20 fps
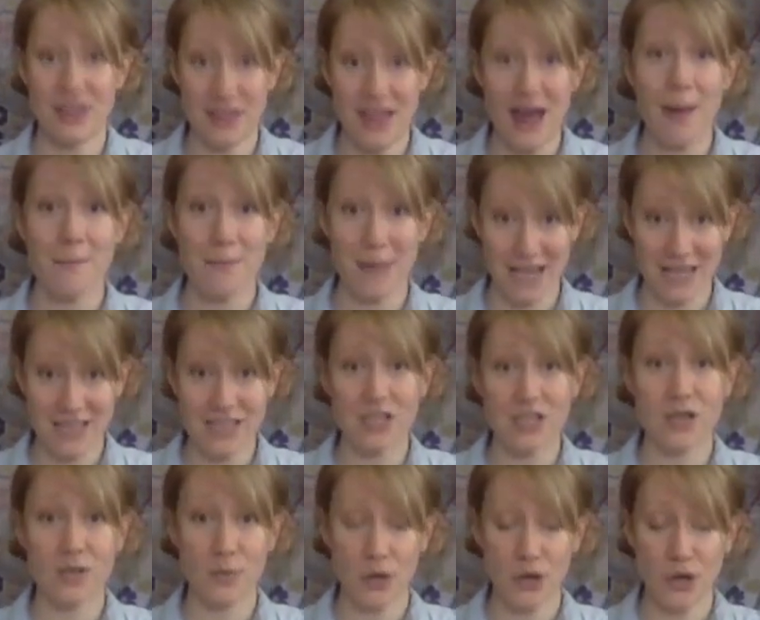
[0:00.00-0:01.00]
that makes a
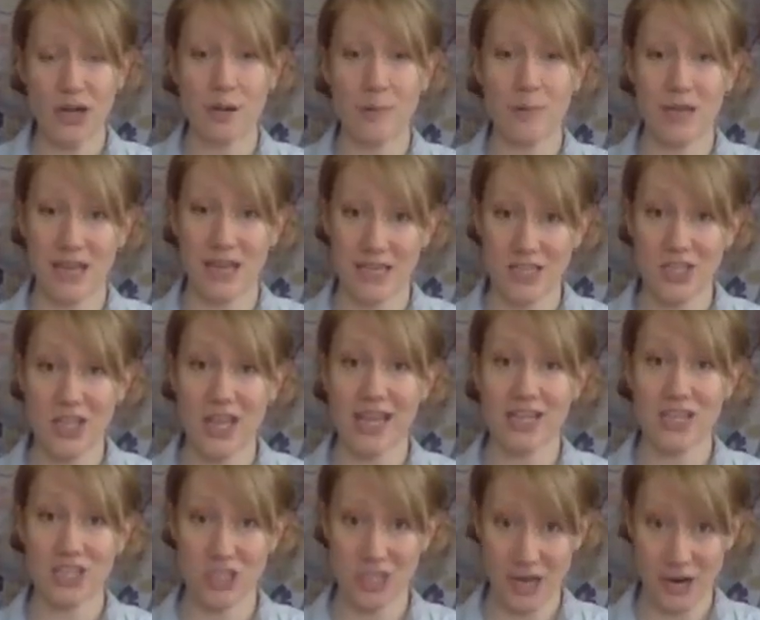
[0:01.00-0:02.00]
community because they
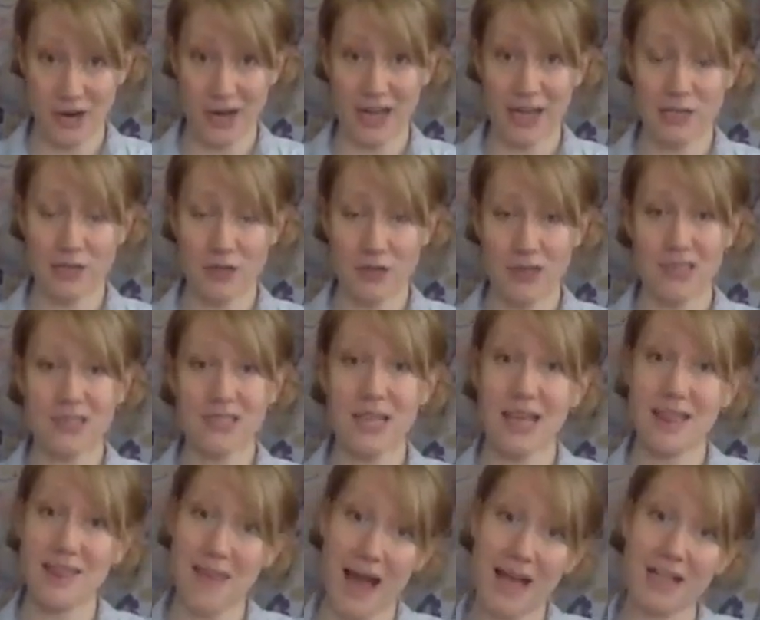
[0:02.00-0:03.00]
share an interest,
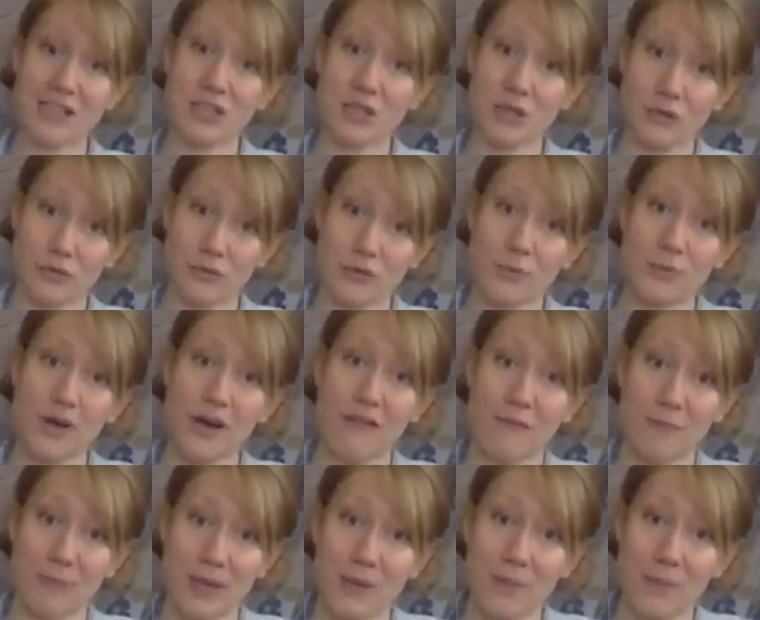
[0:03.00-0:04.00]
and that's a group of
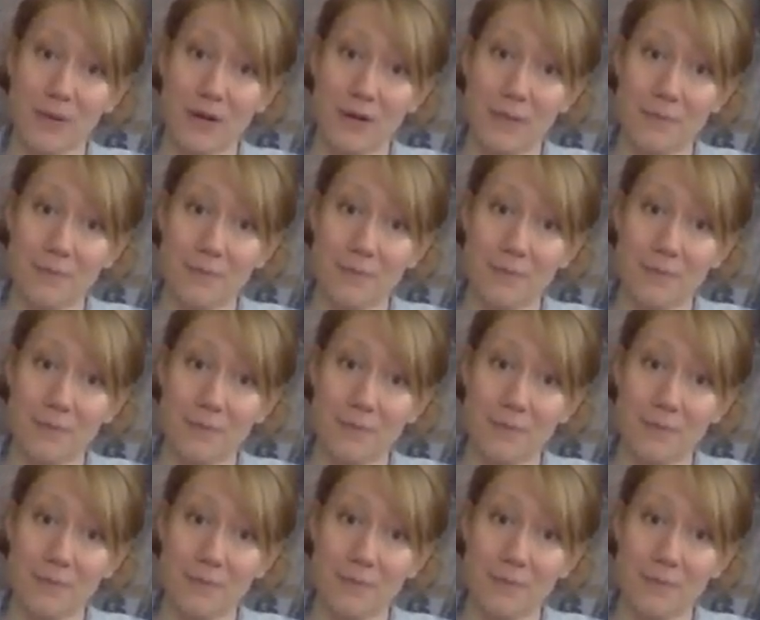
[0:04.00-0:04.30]
people.